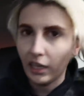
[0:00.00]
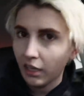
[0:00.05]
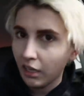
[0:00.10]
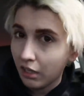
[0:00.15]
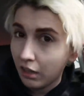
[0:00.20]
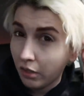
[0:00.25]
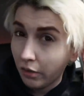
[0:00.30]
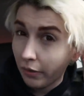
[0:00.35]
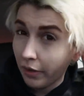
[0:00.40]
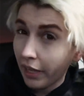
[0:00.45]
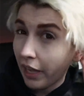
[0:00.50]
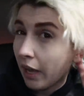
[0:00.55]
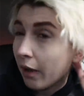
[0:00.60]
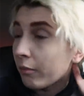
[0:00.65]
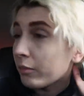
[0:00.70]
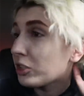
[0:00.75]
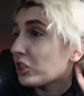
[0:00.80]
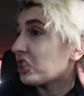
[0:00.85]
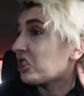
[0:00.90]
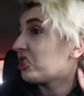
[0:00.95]
it on the way
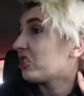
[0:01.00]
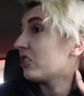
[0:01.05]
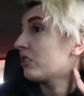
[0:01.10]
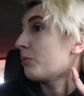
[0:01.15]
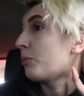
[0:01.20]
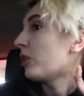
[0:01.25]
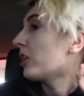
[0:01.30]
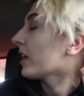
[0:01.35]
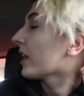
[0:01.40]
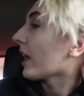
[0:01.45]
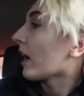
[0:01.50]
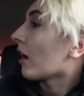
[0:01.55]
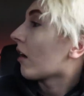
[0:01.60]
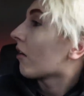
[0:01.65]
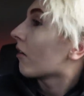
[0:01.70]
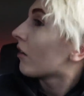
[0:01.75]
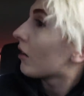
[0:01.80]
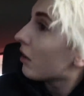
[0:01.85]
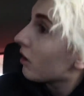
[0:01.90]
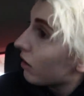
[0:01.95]
up. She's pulling
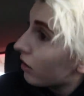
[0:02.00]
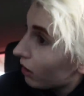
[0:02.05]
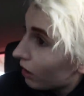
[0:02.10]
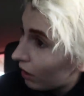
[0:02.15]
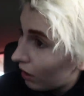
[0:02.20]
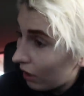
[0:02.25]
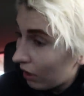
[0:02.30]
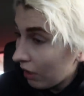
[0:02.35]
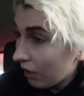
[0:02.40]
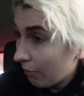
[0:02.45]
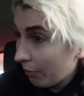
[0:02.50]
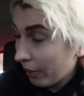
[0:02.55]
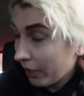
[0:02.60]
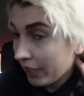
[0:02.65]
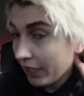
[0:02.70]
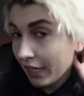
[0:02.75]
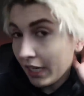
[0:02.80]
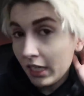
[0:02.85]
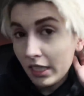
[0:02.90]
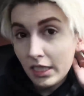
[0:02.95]
out okay. a
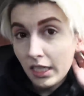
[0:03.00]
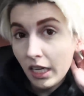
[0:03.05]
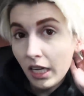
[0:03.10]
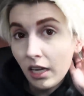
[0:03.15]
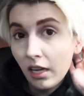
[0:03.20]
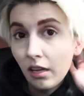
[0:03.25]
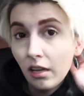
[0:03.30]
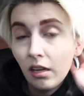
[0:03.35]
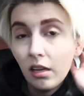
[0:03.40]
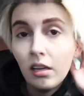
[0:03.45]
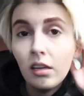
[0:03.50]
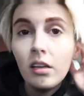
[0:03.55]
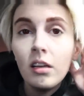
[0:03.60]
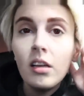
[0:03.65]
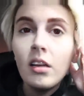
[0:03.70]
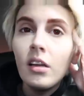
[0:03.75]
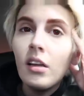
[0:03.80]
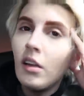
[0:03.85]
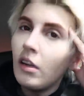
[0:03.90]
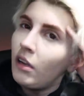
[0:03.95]
parking ticket.
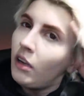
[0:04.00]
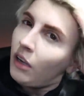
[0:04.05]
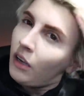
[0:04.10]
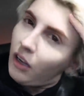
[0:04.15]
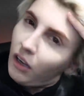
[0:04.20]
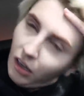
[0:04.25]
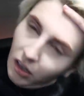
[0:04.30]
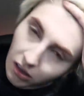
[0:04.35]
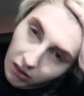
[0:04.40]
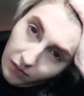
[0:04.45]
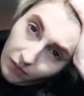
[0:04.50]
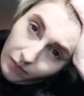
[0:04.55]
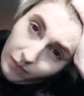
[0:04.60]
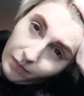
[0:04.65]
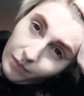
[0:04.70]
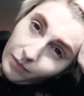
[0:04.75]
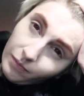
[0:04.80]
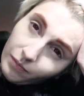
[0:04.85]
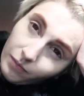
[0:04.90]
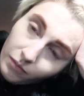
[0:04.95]
We've
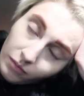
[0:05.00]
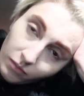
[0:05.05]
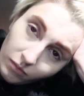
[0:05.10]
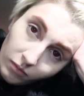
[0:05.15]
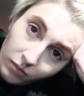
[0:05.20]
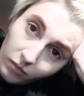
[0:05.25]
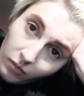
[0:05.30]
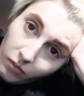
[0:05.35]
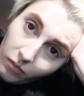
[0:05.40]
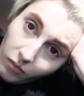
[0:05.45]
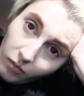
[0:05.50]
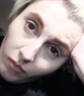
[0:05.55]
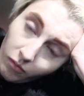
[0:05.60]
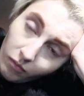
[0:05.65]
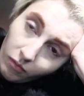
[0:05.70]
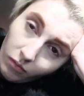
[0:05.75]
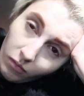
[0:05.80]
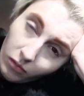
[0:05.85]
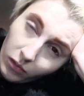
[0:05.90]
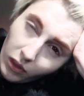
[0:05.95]
got this.
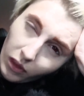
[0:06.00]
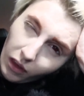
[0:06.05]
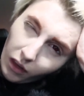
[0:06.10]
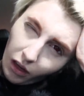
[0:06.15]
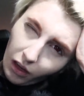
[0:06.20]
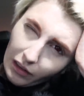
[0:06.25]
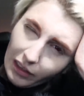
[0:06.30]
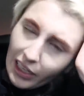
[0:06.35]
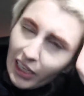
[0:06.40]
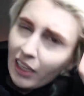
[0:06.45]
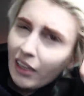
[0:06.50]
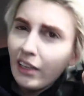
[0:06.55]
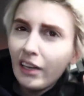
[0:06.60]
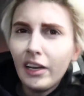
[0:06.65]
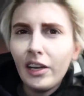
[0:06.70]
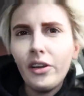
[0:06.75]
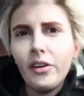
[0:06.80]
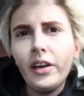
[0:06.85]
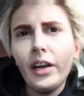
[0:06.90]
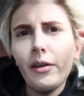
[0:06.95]

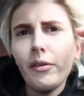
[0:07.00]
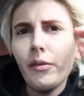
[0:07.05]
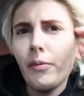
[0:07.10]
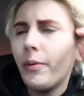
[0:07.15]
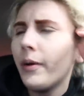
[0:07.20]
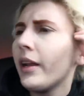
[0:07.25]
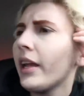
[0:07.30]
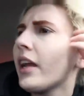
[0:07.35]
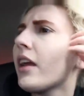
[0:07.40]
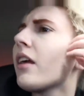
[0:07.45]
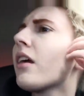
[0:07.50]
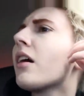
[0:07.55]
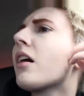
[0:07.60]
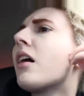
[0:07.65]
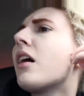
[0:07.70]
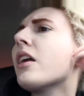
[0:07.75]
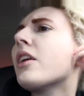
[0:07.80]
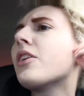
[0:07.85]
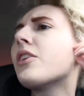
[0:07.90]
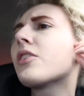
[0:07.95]
Neely, are you okay with putting it
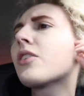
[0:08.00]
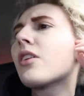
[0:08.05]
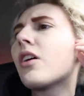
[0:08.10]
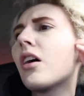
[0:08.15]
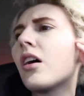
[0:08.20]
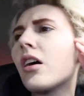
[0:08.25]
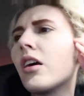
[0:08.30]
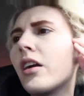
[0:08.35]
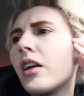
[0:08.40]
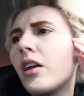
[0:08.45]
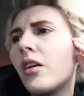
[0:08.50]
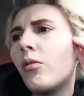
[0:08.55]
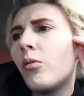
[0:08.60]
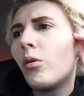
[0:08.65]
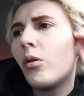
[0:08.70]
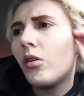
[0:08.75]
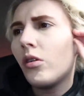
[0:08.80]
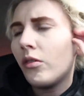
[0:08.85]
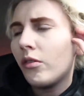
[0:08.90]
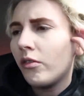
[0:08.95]
on your card and
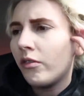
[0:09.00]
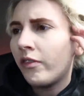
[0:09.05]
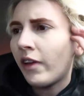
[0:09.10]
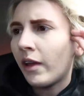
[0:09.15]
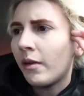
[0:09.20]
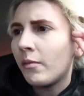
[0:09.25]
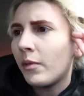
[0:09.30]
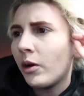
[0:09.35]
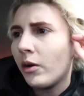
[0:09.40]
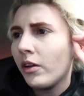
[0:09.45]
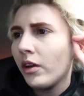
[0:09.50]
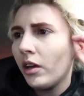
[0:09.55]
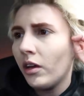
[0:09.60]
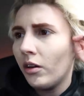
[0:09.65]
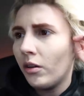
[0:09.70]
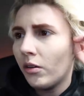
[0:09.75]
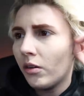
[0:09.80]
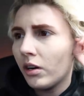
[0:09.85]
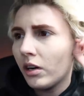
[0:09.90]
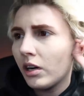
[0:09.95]
we'll Venmo
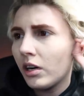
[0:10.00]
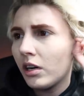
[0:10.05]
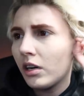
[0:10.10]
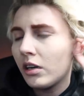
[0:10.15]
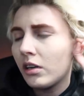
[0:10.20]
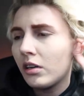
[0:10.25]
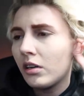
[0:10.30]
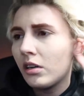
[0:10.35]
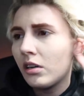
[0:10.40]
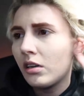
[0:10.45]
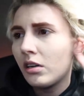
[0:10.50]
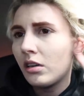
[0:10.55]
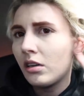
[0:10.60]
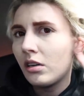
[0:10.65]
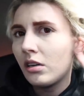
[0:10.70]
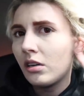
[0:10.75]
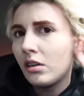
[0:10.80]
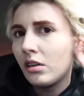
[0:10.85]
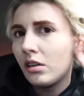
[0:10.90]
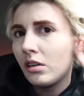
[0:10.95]
you or? Um,
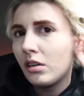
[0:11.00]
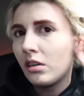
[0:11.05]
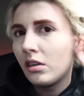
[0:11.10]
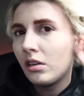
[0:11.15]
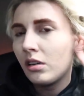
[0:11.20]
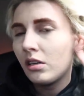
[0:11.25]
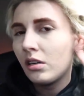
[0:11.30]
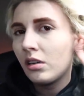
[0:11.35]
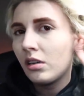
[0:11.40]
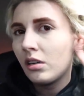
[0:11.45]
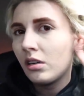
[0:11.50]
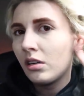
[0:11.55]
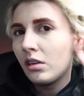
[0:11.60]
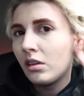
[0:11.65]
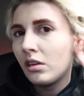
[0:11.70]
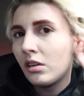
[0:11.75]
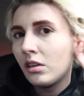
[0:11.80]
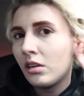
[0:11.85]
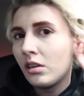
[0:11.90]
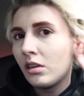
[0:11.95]
I currently cannot
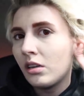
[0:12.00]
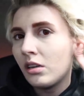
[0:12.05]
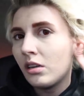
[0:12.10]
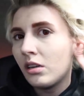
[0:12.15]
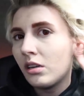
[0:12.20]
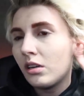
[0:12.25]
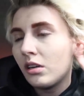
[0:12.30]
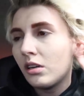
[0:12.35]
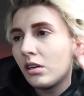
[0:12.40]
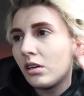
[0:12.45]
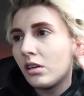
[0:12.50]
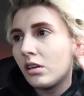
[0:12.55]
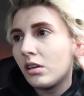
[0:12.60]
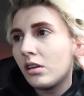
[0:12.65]
reach my card.